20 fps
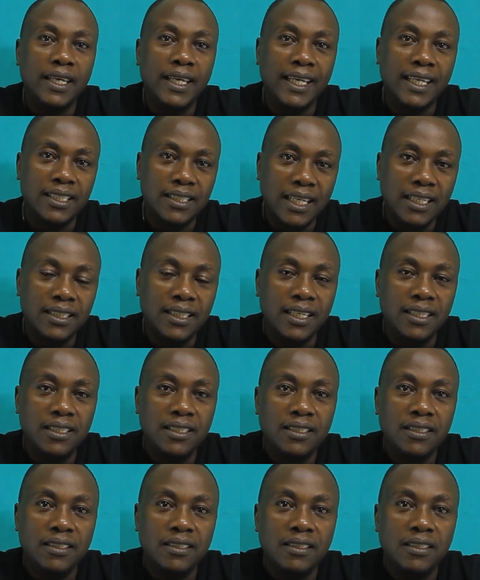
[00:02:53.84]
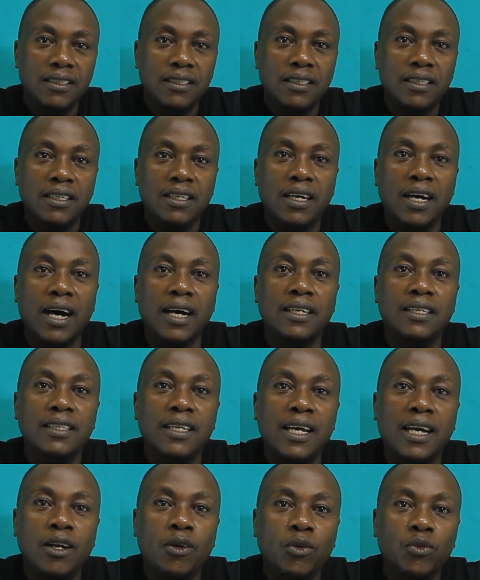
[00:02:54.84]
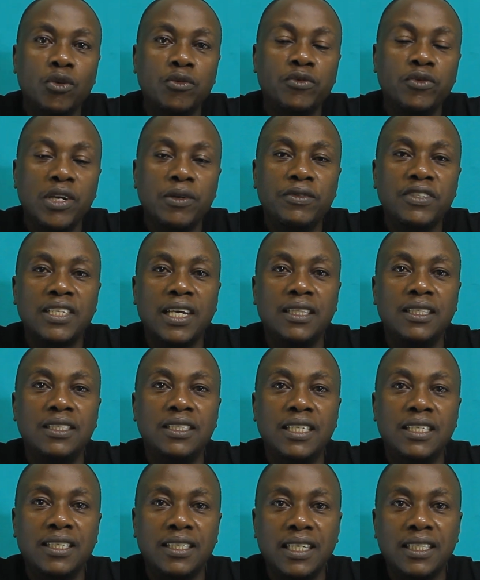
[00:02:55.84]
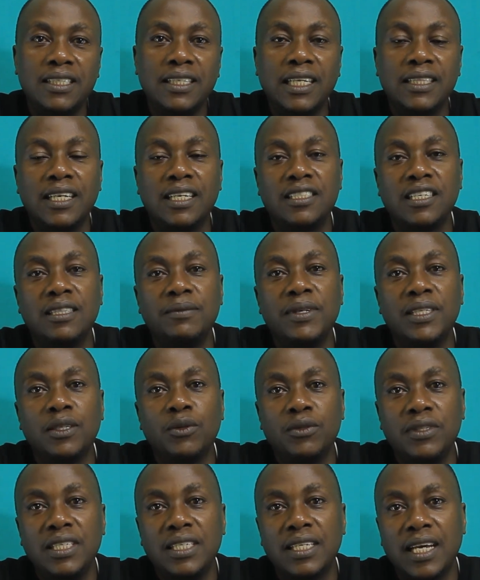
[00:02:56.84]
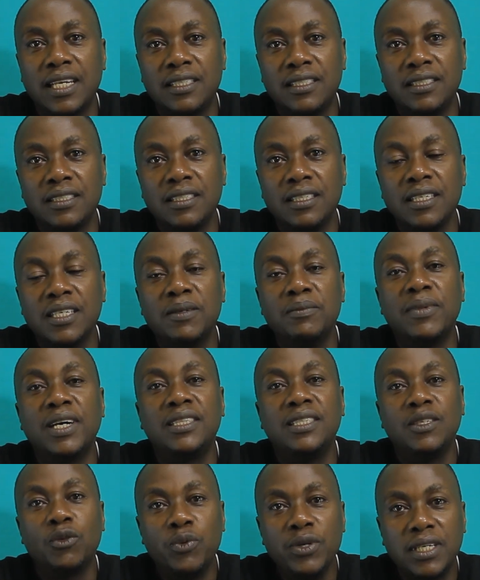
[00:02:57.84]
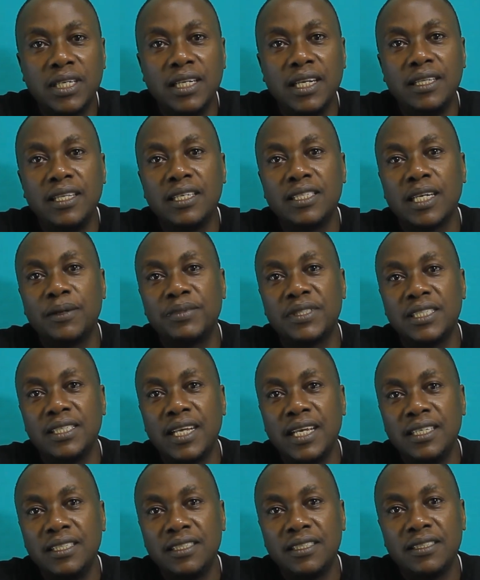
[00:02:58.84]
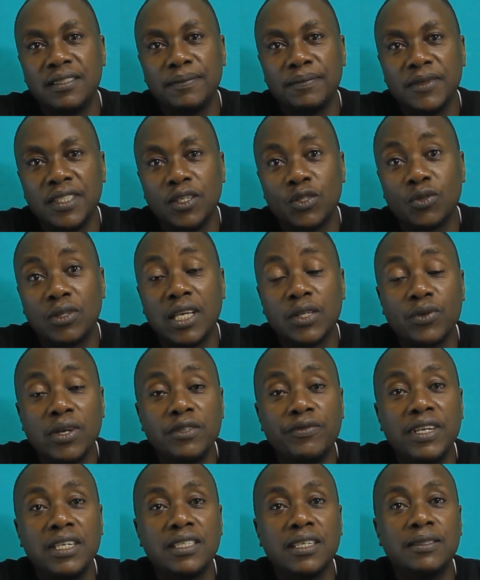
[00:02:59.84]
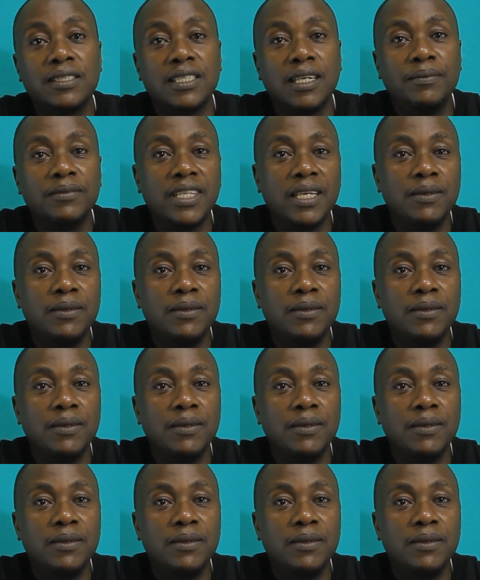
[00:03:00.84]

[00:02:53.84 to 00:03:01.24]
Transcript: excited and there are a lot of waves that generate that excitement within us, but quickly they subsidize. So that's why, on some